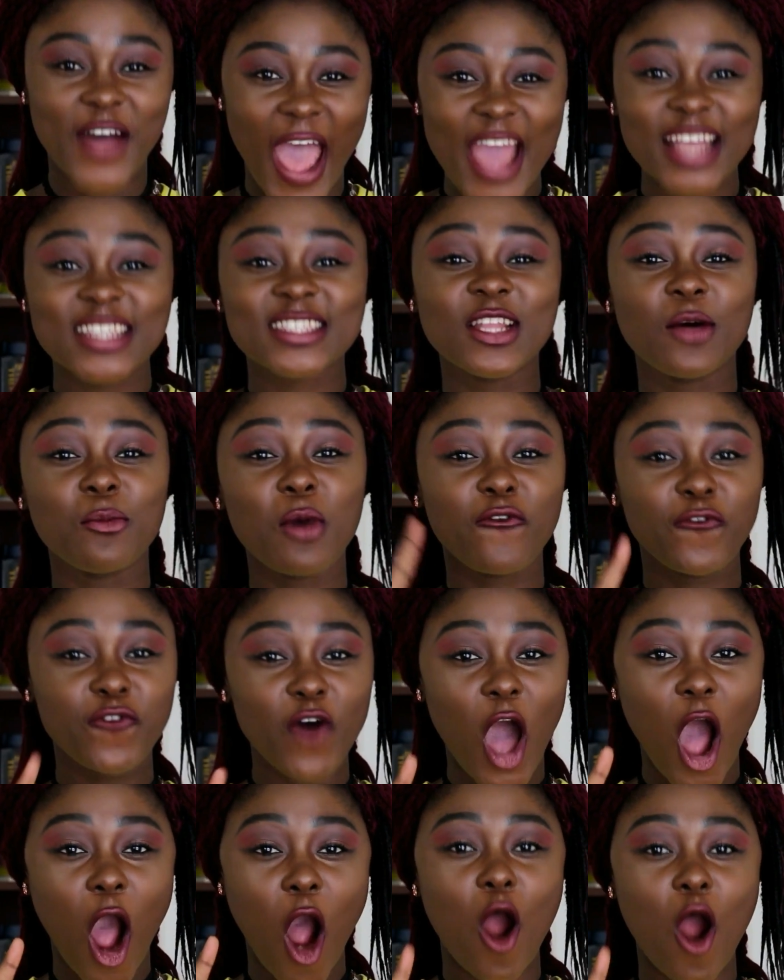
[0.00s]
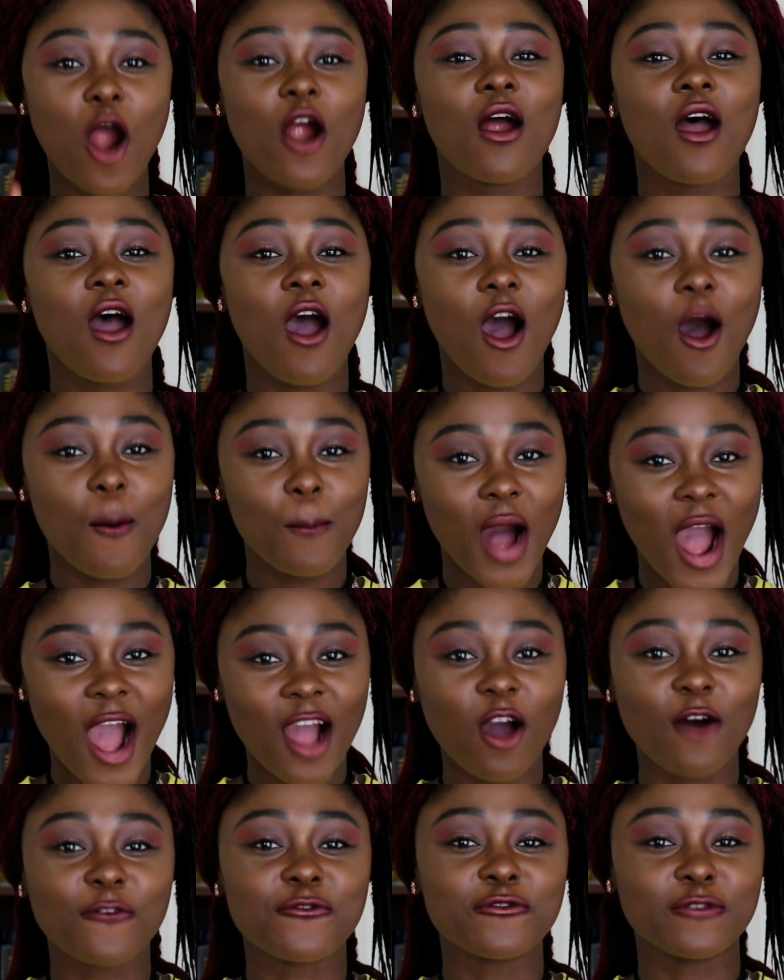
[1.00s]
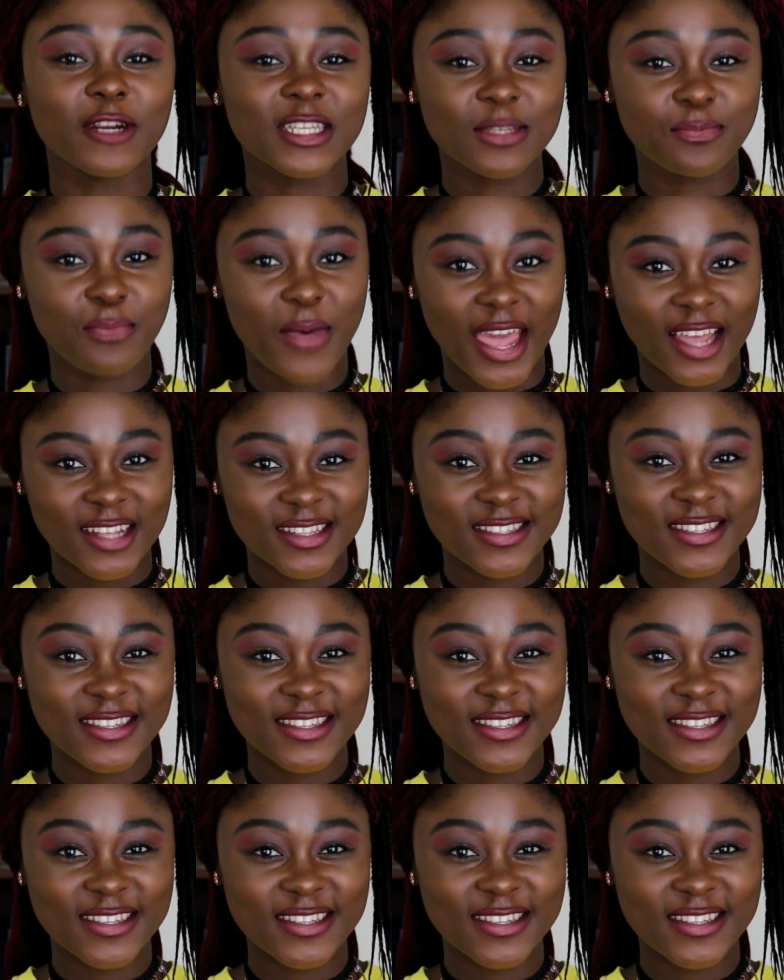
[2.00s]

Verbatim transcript: Act number four: a mark of respect.